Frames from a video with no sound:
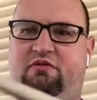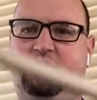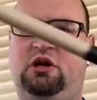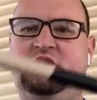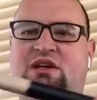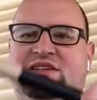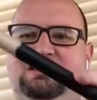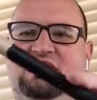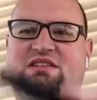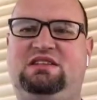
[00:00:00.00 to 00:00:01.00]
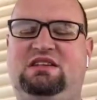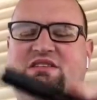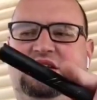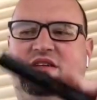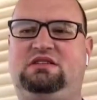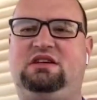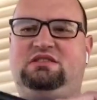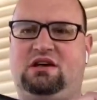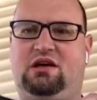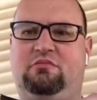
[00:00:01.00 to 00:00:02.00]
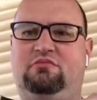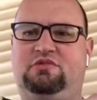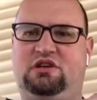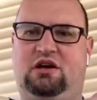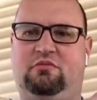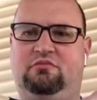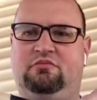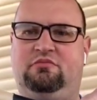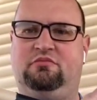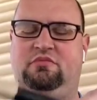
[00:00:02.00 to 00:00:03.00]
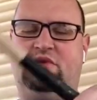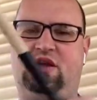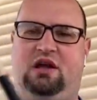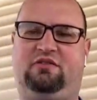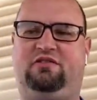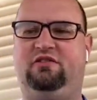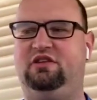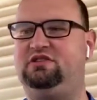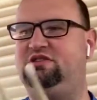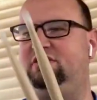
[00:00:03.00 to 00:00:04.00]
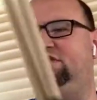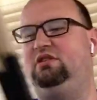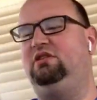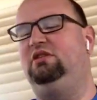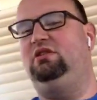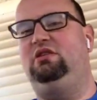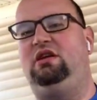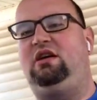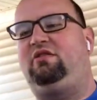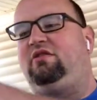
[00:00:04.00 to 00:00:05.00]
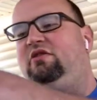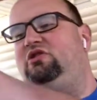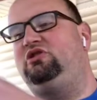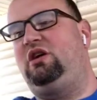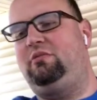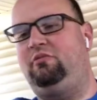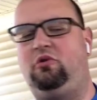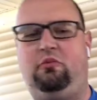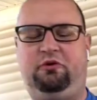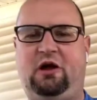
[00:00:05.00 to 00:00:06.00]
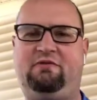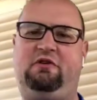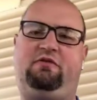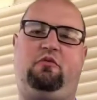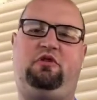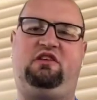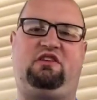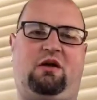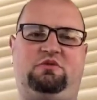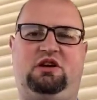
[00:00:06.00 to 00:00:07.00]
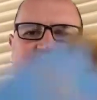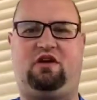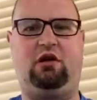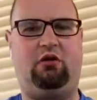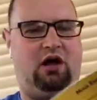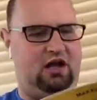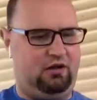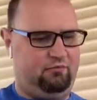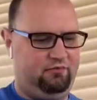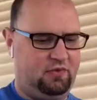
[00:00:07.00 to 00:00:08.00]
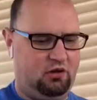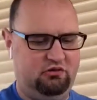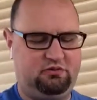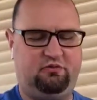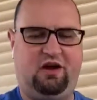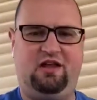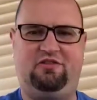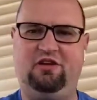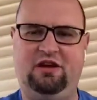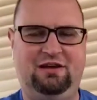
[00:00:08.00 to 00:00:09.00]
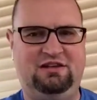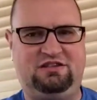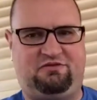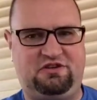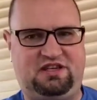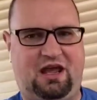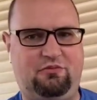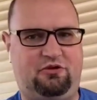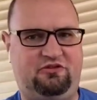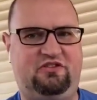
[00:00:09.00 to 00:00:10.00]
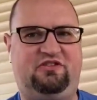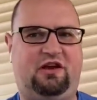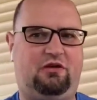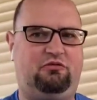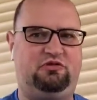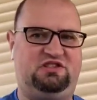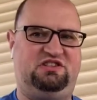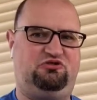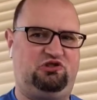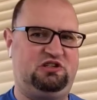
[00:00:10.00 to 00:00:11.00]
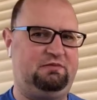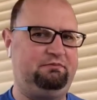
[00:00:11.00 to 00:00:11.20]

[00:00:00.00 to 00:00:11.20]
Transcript: me. Dee dee dee dee dum dum. Excellent. Excellent. Hopefully you're having fun with these objects. I know I am. Always provides different timbres and sounds, which is interesting.